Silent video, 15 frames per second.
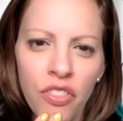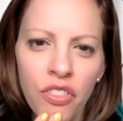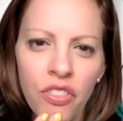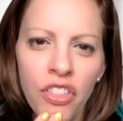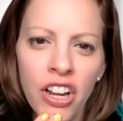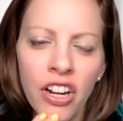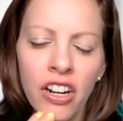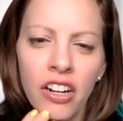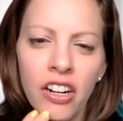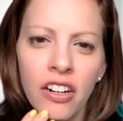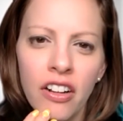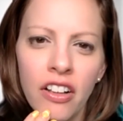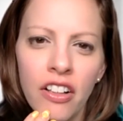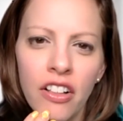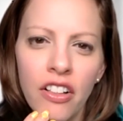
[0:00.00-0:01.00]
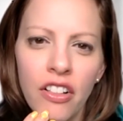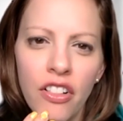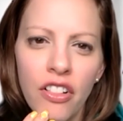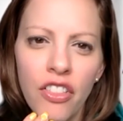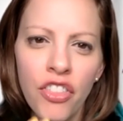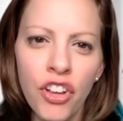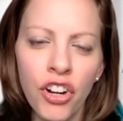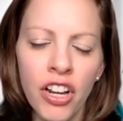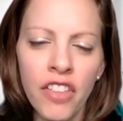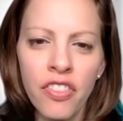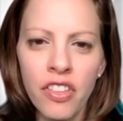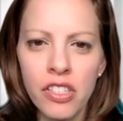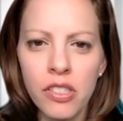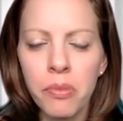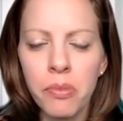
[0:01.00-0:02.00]
they're in
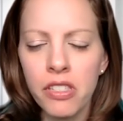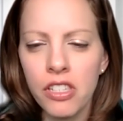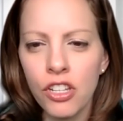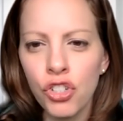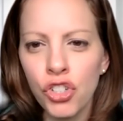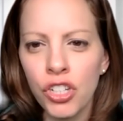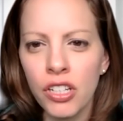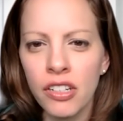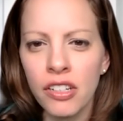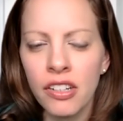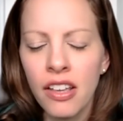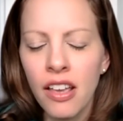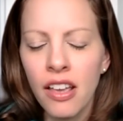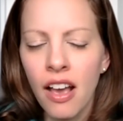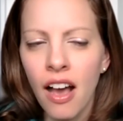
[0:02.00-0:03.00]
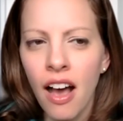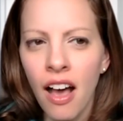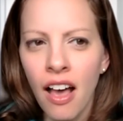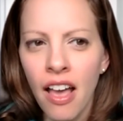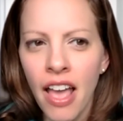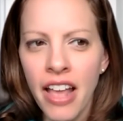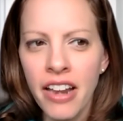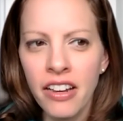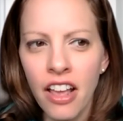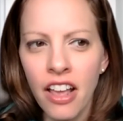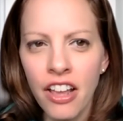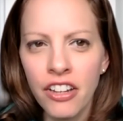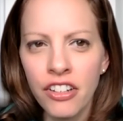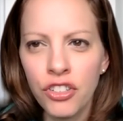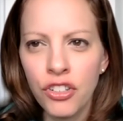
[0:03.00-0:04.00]
this position? And
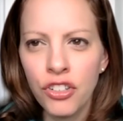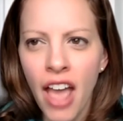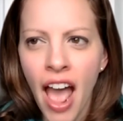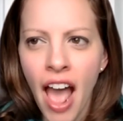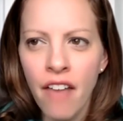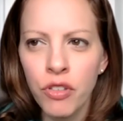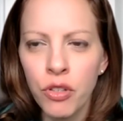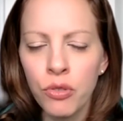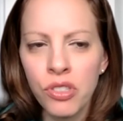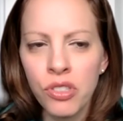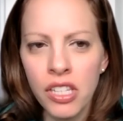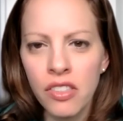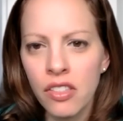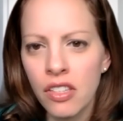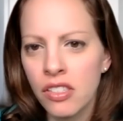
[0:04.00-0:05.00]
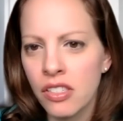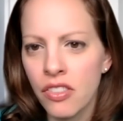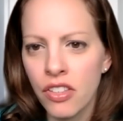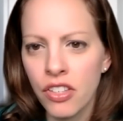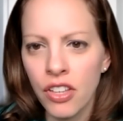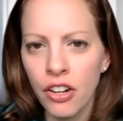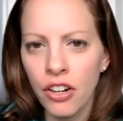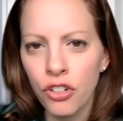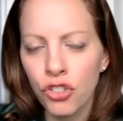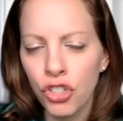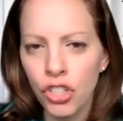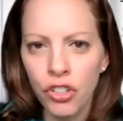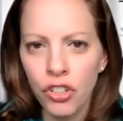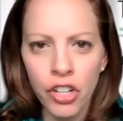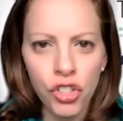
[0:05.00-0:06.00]
have you seen this in the younger
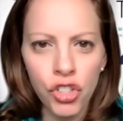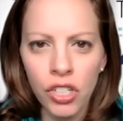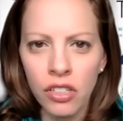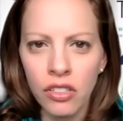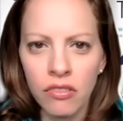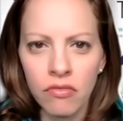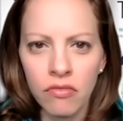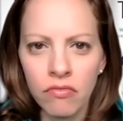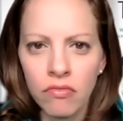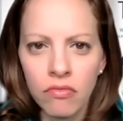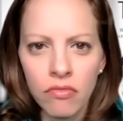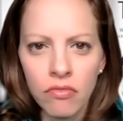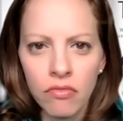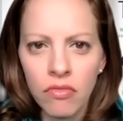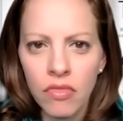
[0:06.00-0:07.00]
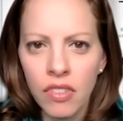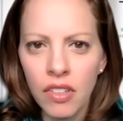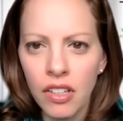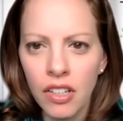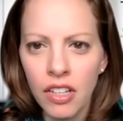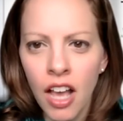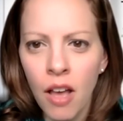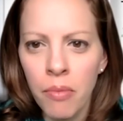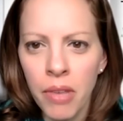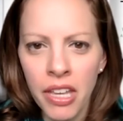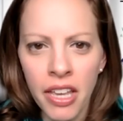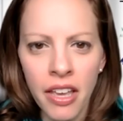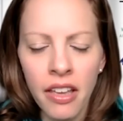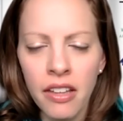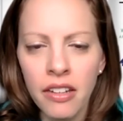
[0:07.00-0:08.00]
generation
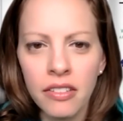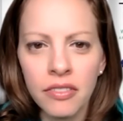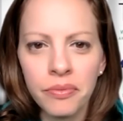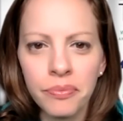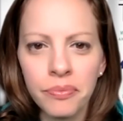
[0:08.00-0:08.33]
coming in?